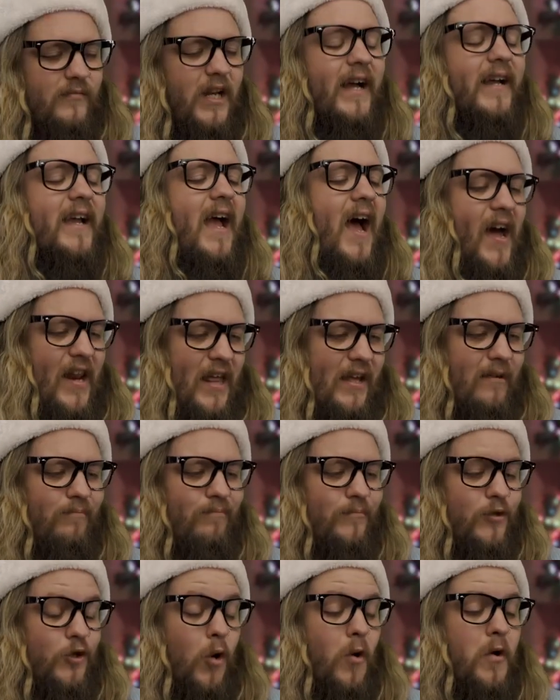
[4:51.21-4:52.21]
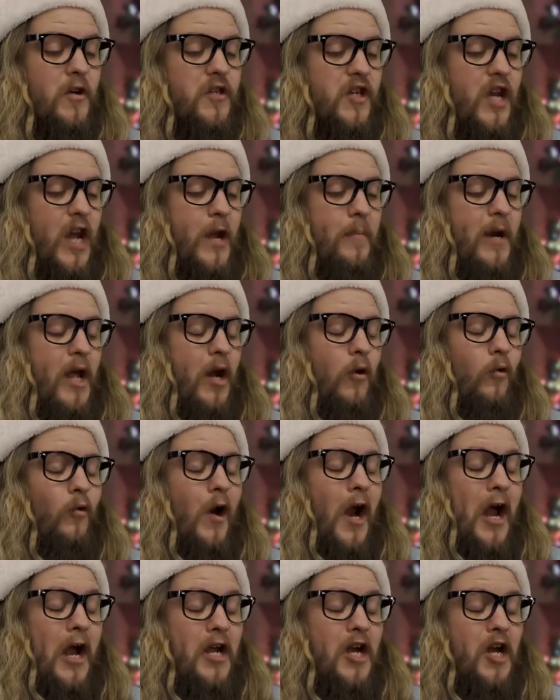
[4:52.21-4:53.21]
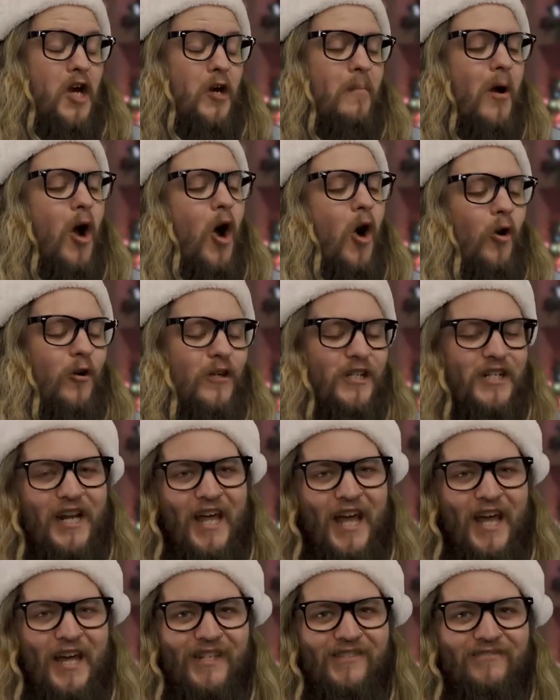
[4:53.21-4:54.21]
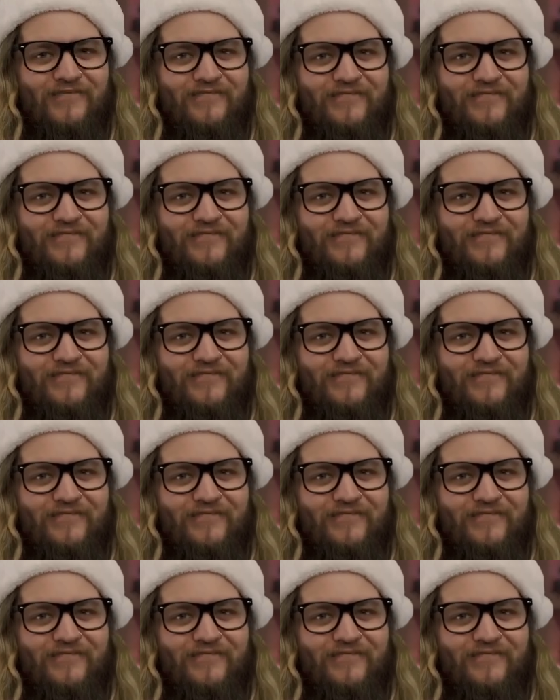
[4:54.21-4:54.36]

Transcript: I got it. Joy is camping out right here in my heart today.